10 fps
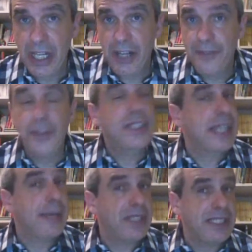for the
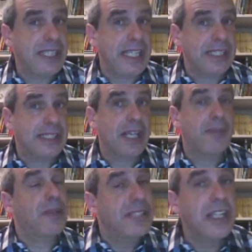same disease. A
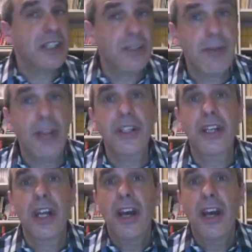particular model